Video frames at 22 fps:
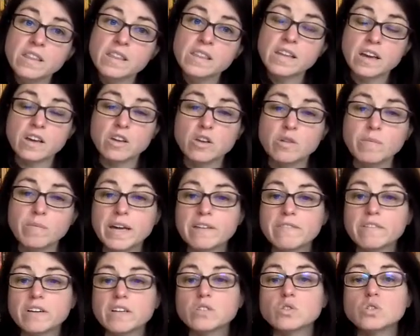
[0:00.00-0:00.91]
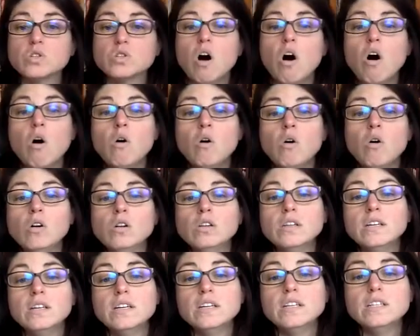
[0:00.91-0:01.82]
Now, you might have a
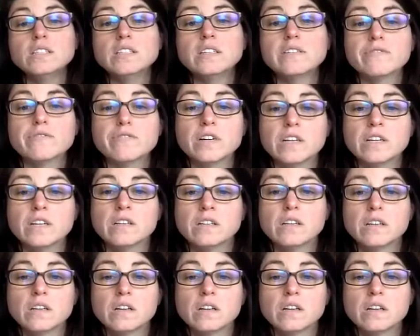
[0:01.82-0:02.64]
totally different